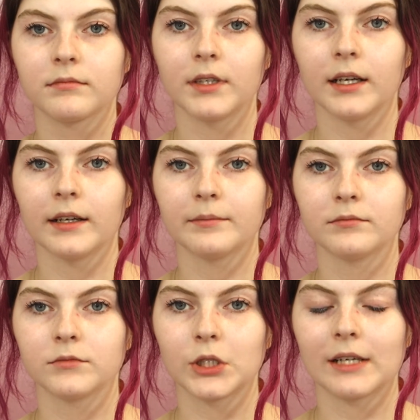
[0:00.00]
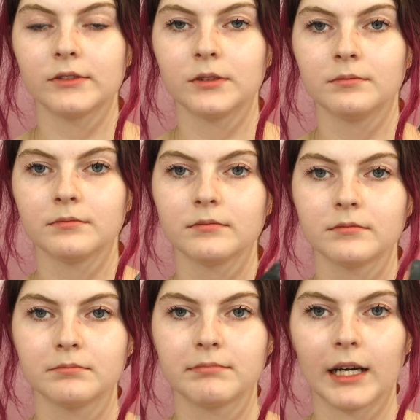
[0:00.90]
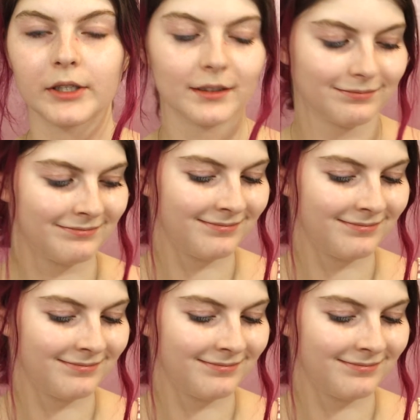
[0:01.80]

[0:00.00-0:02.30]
Travel Powder.